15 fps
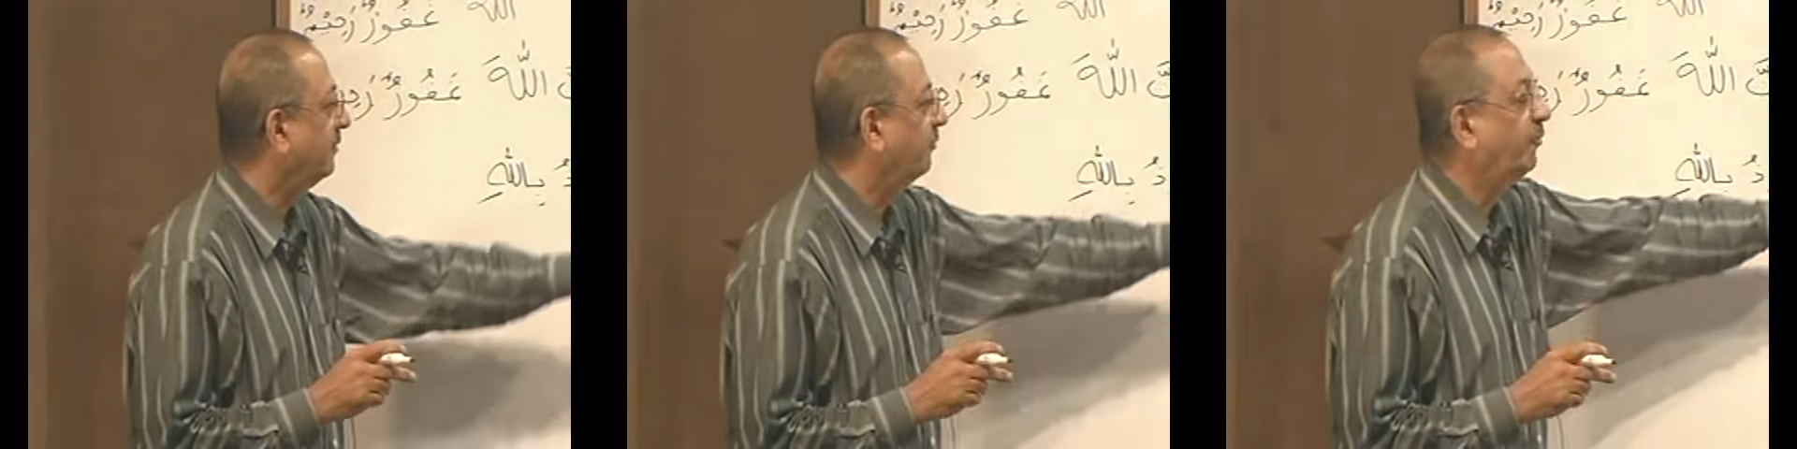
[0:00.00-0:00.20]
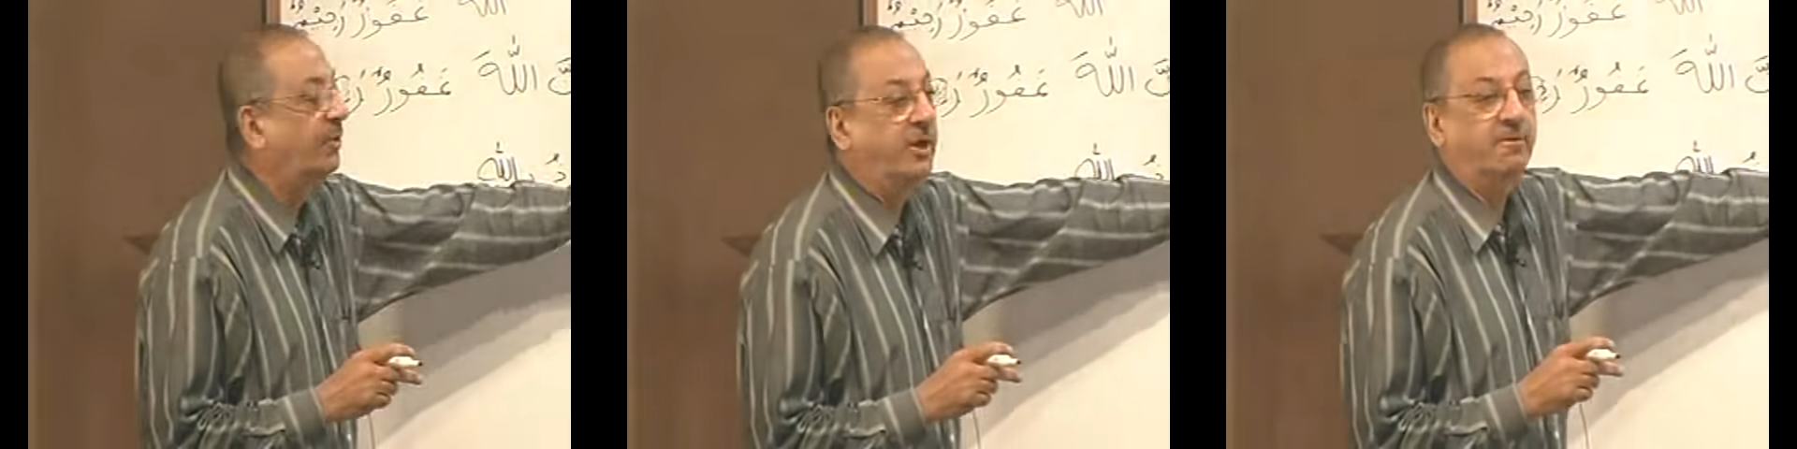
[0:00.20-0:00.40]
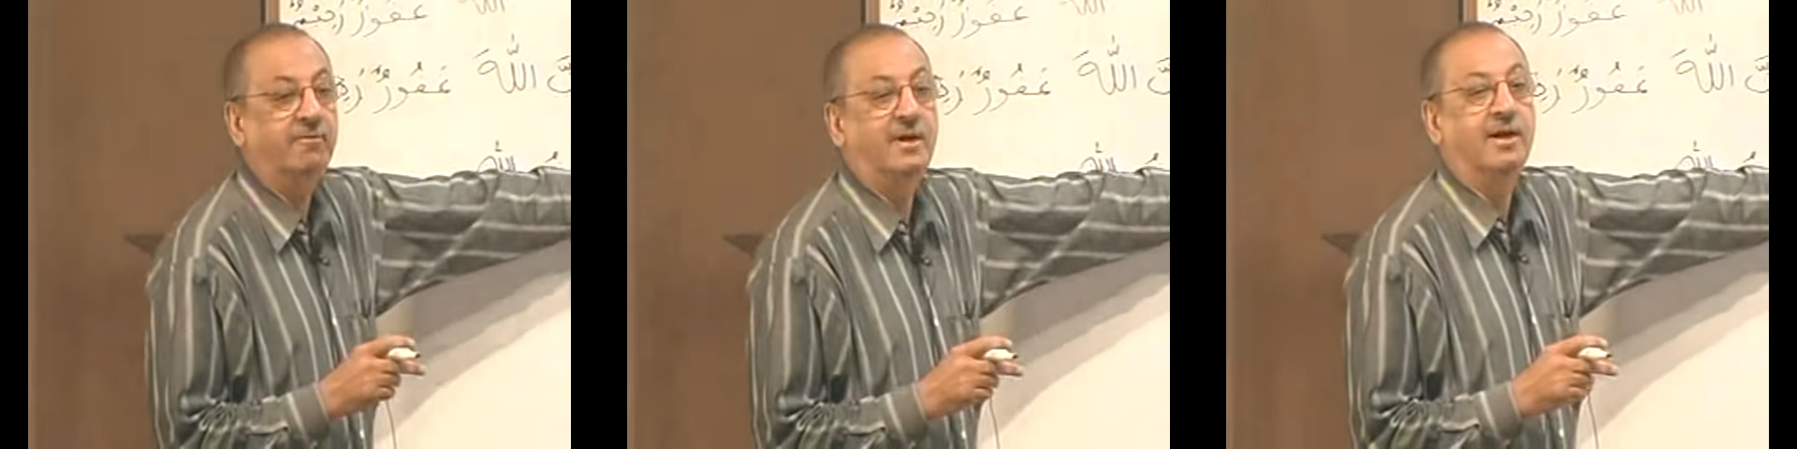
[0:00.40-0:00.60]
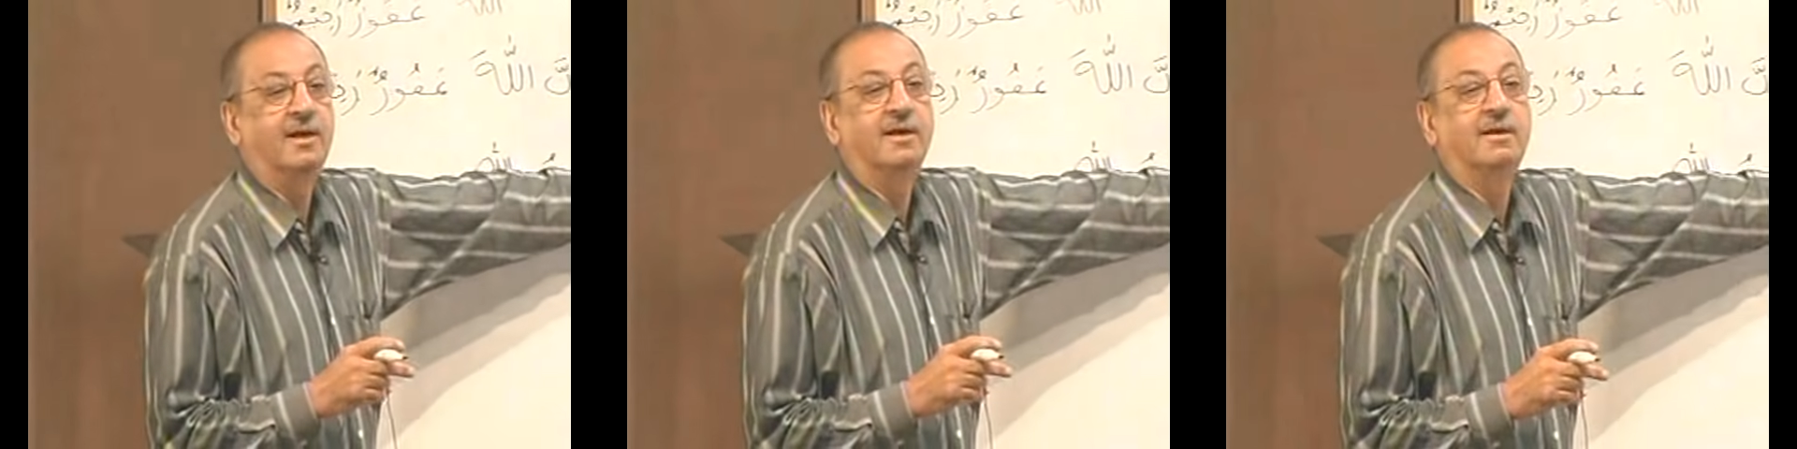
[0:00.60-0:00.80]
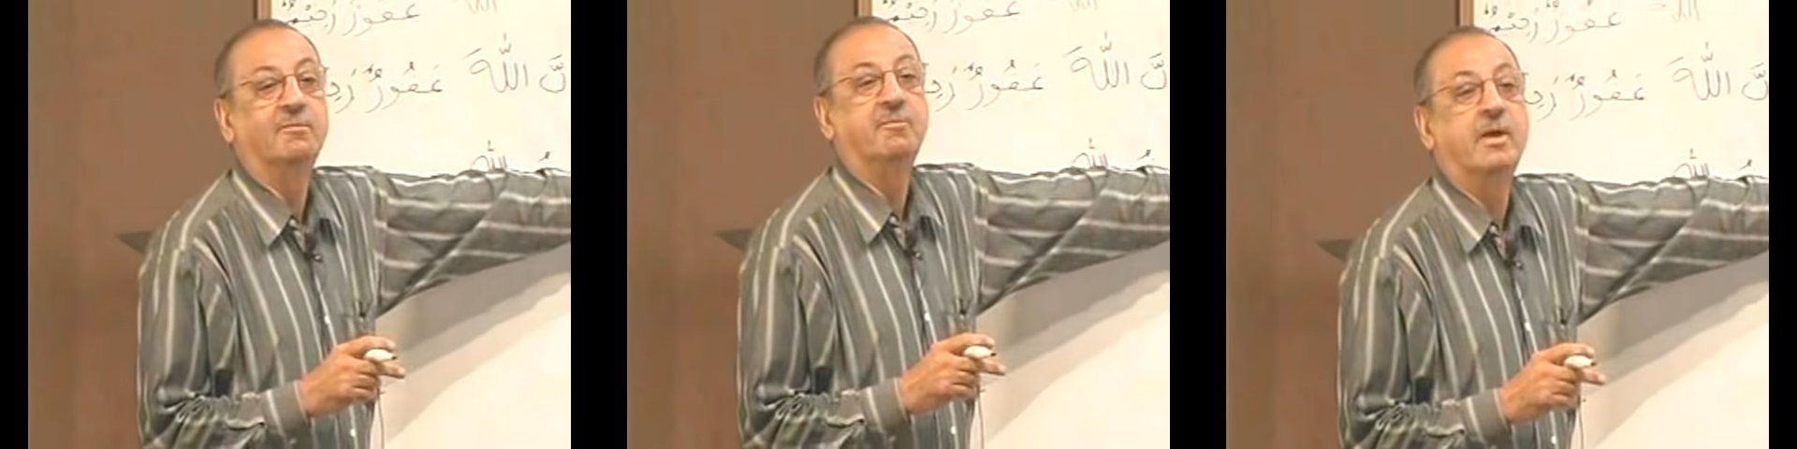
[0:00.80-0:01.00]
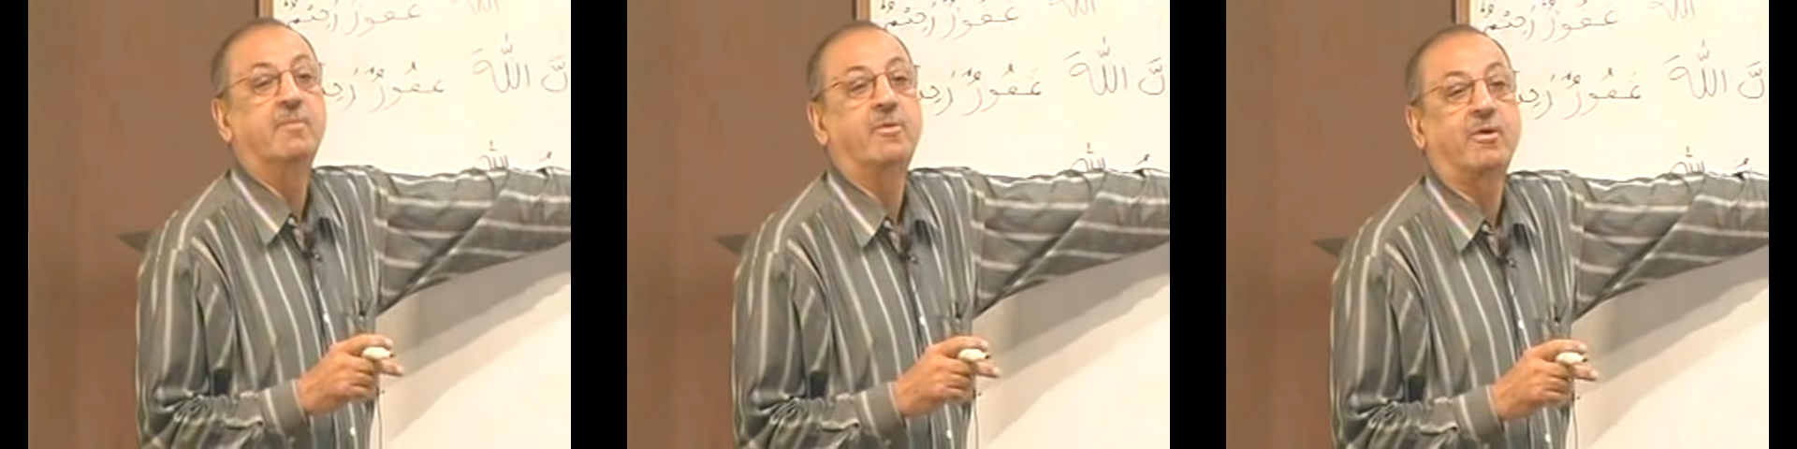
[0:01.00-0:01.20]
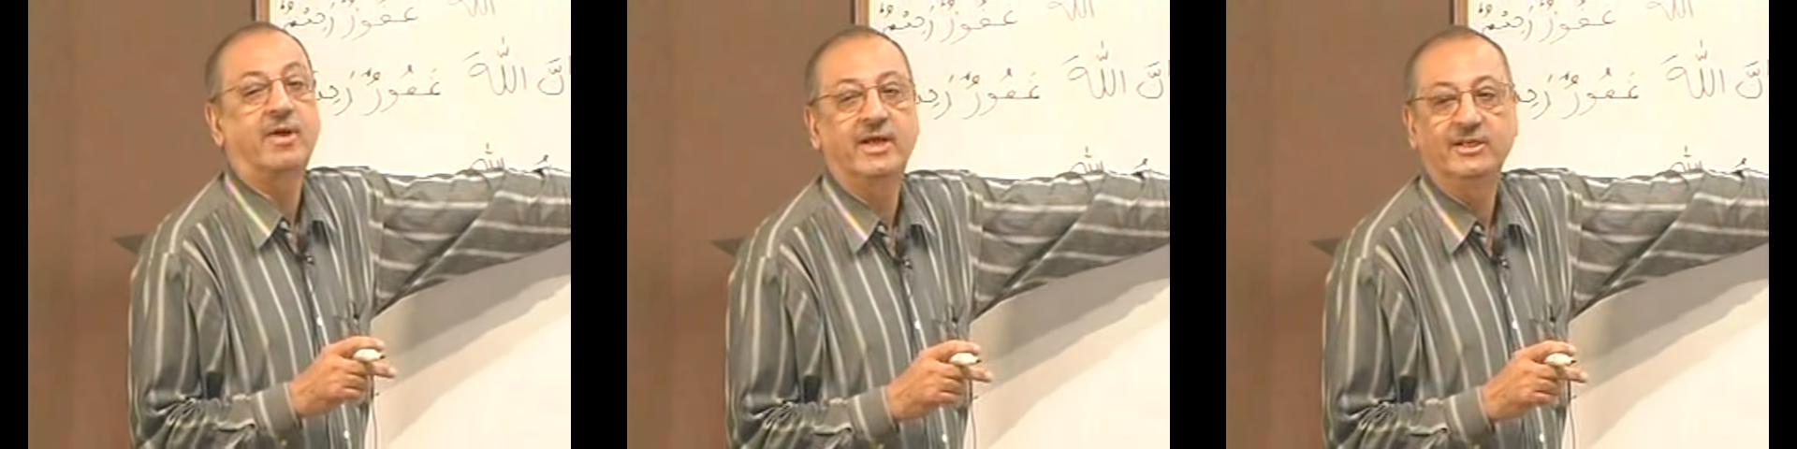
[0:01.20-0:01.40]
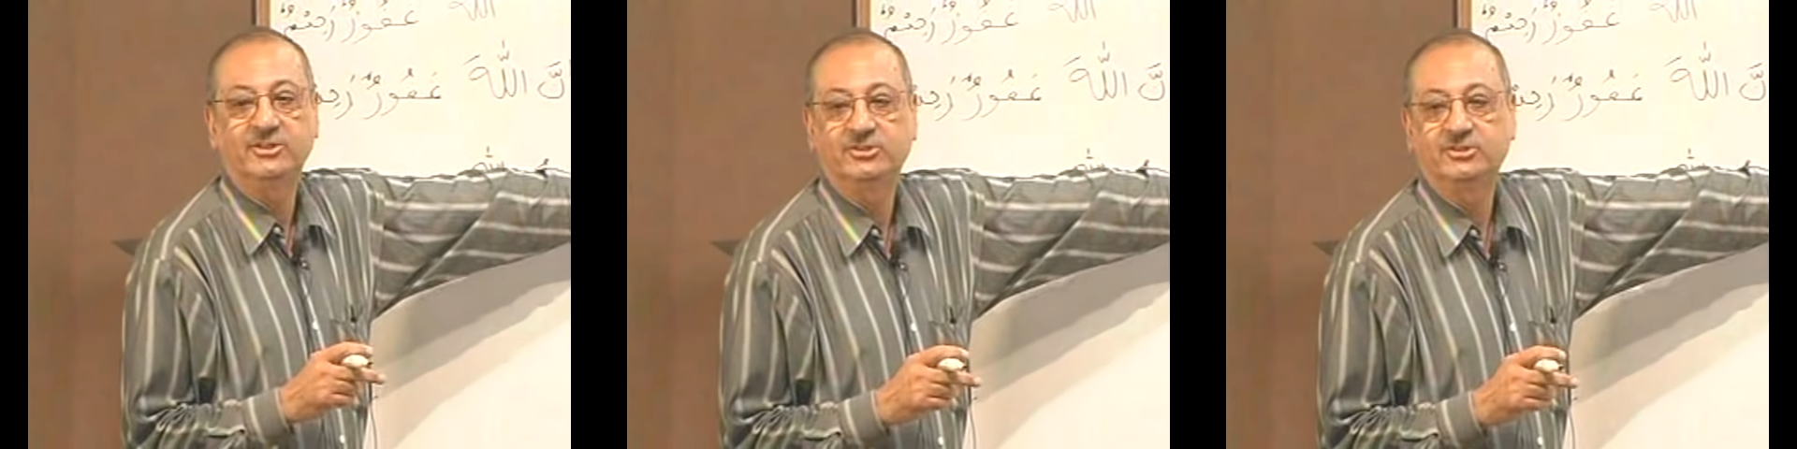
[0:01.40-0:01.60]
we will
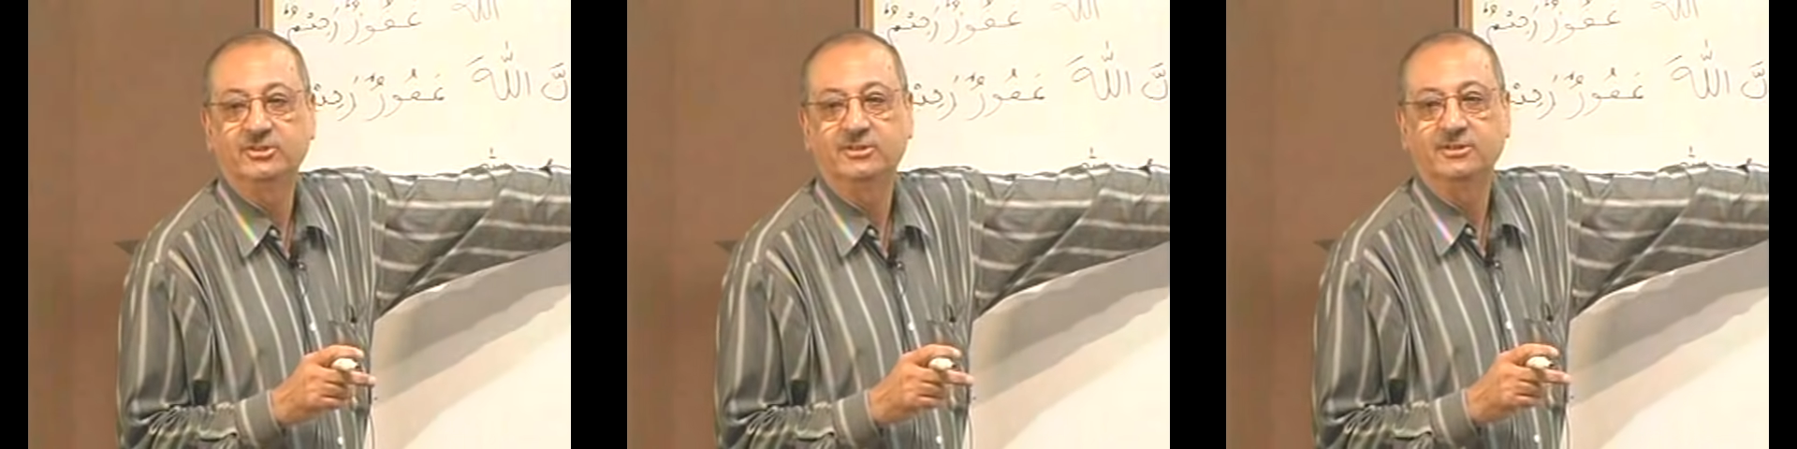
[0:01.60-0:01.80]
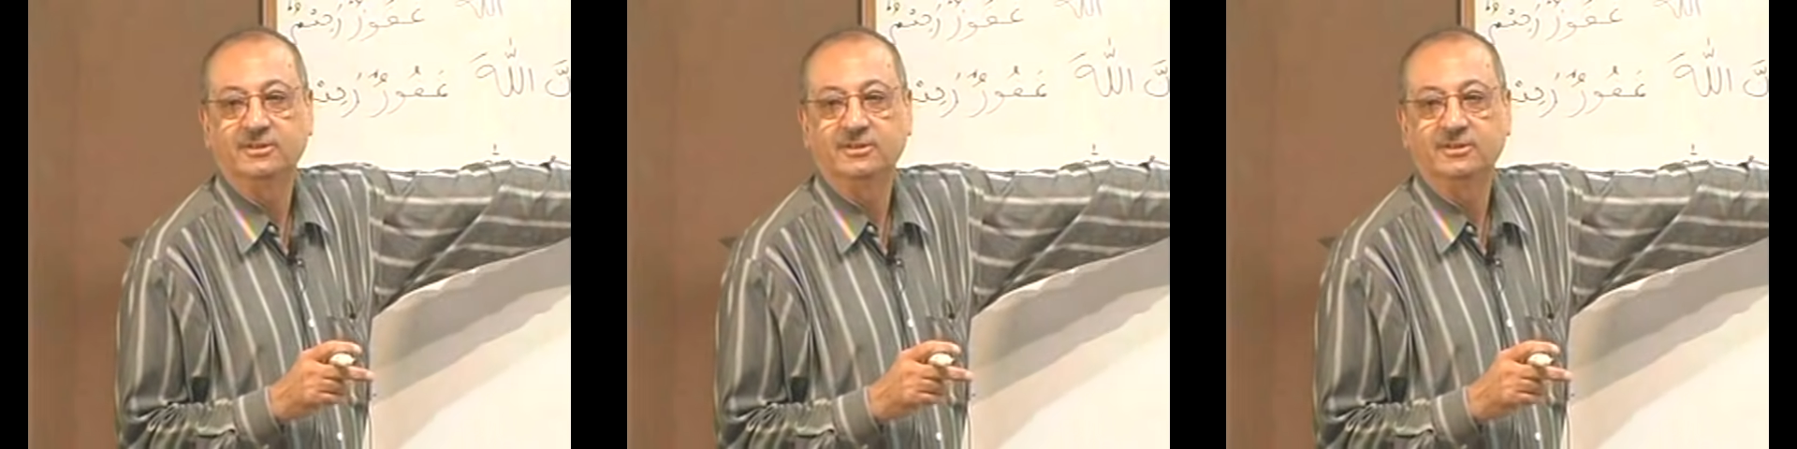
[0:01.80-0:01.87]
memorize